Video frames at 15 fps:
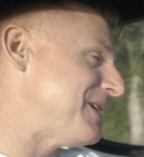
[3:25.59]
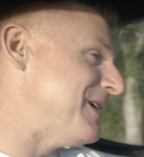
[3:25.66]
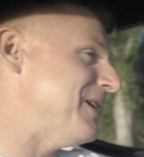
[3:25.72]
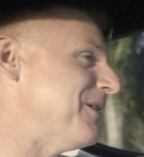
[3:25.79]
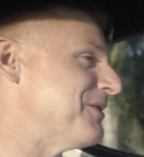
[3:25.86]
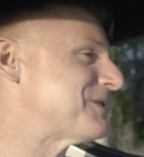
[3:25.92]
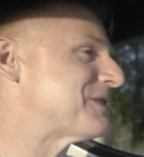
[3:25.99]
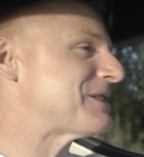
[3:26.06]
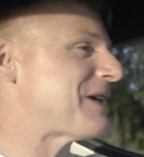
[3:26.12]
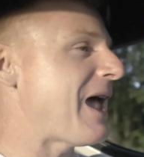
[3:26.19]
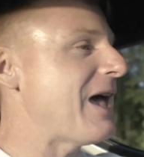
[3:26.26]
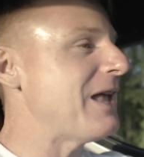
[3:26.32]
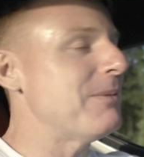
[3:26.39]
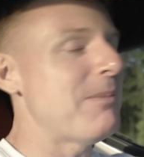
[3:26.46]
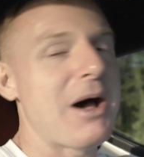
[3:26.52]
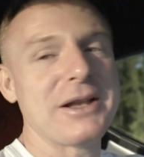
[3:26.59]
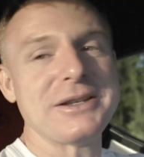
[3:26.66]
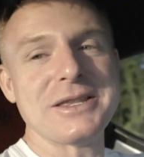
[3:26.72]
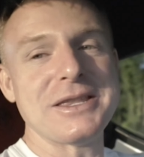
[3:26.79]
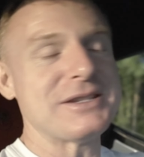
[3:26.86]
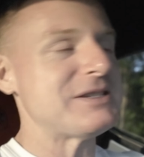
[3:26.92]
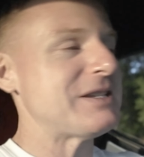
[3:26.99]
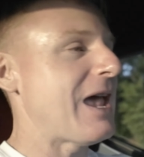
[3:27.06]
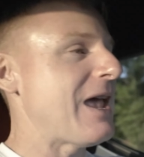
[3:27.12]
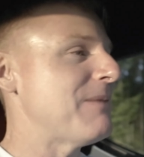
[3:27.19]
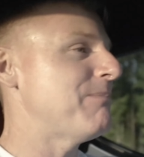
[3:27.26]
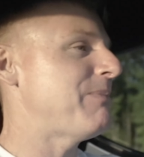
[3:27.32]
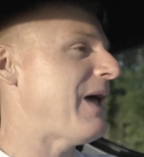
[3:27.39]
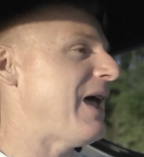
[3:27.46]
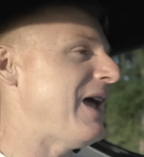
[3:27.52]
you know, scan them onto the
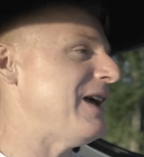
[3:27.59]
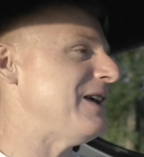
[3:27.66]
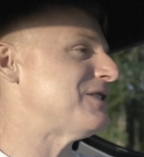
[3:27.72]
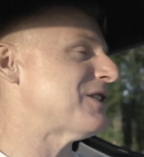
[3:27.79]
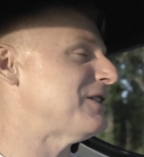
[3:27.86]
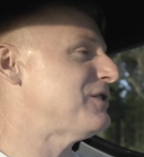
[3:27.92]
same page.